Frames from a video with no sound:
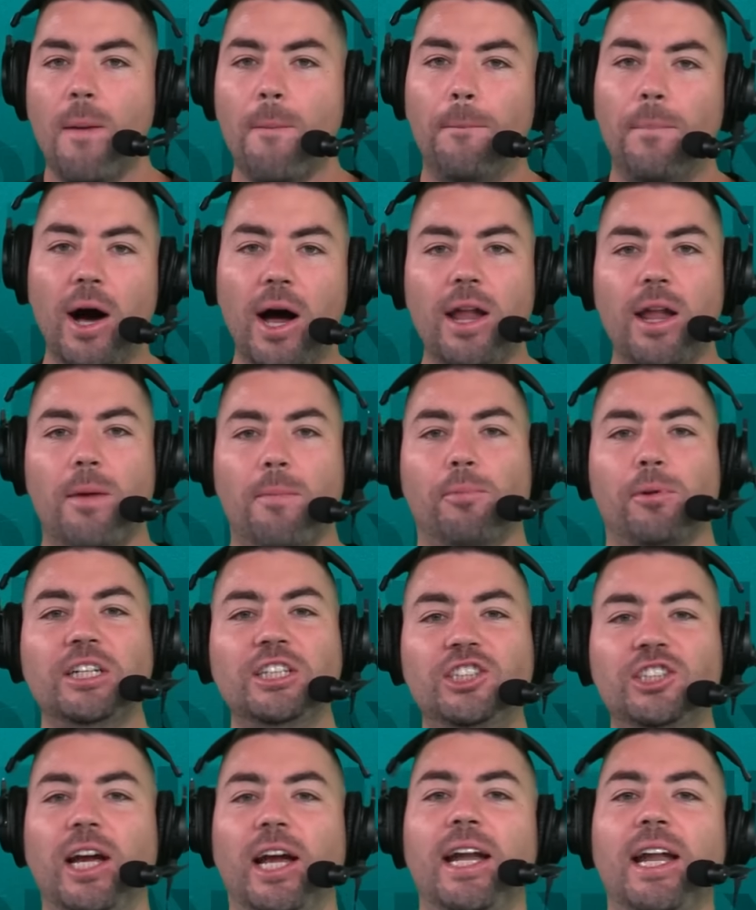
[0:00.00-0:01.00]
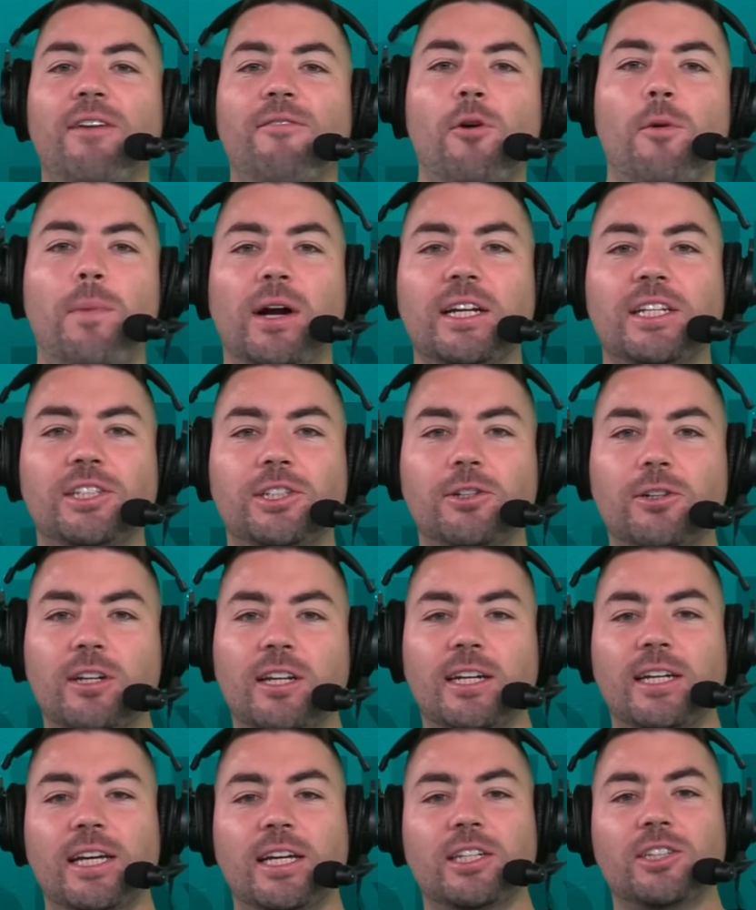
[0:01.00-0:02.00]
But appreciate everybody
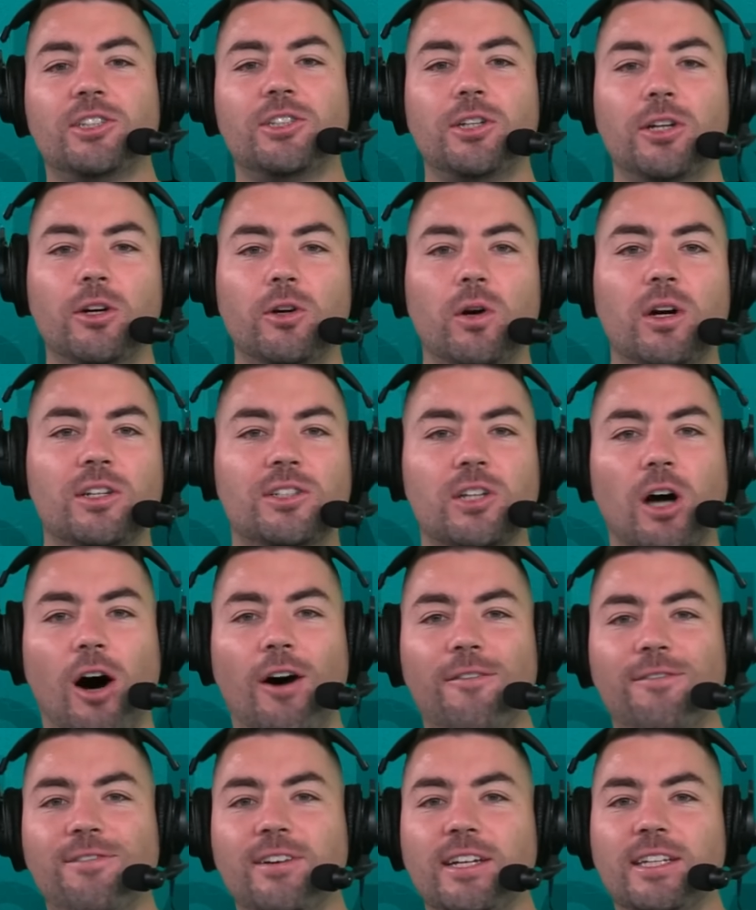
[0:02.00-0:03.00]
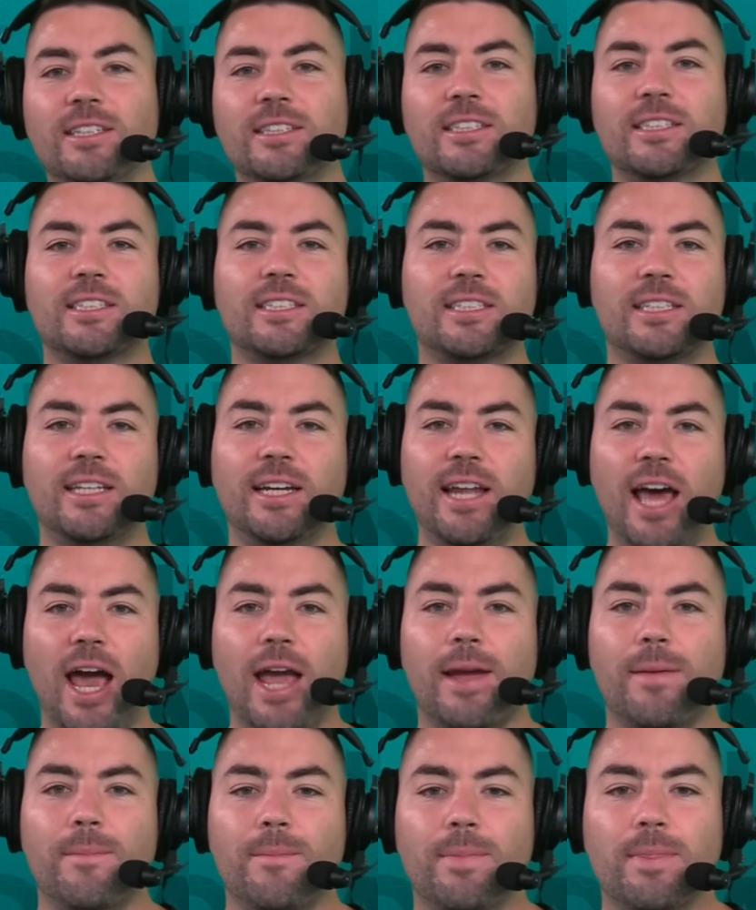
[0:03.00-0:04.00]
tuning in to Dolphins Today.